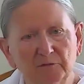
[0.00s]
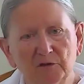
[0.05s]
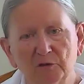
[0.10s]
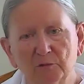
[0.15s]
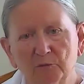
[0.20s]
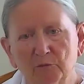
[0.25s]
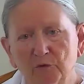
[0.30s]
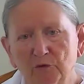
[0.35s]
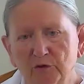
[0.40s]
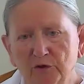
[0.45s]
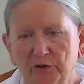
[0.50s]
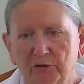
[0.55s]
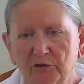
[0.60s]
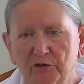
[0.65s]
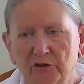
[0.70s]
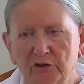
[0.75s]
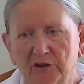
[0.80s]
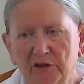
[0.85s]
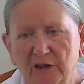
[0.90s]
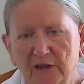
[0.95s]
the more
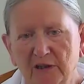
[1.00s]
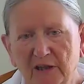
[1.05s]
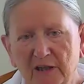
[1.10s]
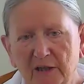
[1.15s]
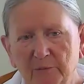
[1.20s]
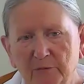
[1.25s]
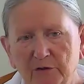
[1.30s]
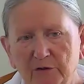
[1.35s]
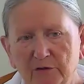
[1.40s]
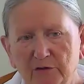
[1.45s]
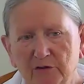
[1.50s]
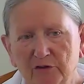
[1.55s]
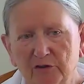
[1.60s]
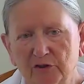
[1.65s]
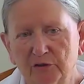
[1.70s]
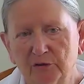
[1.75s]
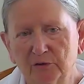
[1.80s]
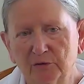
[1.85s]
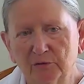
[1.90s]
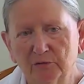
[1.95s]
you're able
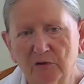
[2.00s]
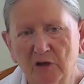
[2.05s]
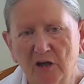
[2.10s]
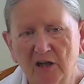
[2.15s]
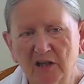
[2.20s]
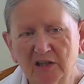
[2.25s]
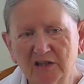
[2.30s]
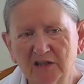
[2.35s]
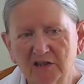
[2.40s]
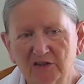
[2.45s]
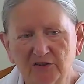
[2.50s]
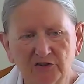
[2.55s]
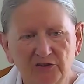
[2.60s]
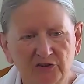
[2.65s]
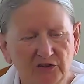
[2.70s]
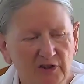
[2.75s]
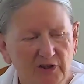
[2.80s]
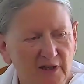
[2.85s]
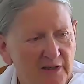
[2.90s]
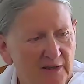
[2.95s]
to
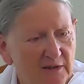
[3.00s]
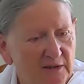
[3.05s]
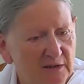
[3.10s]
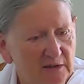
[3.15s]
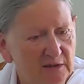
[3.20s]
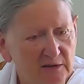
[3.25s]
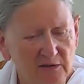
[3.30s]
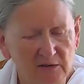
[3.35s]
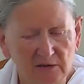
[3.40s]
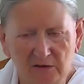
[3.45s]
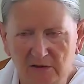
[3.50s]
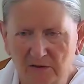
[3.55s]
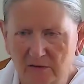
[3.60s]
understand